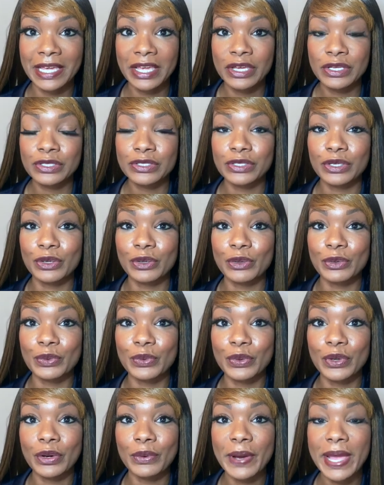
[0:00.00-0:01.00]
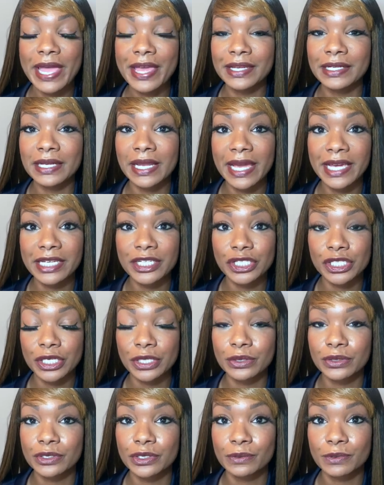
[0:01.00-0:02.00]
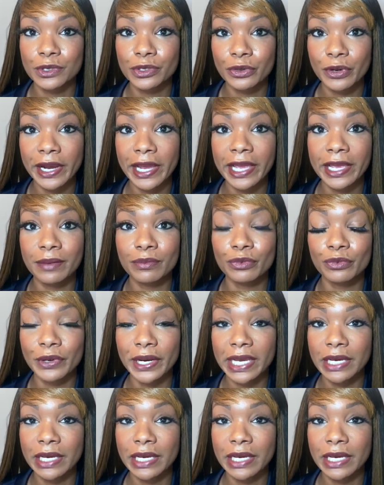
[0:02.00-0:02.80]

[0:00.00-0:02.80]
So go ahead, like, share, subscribe, rate,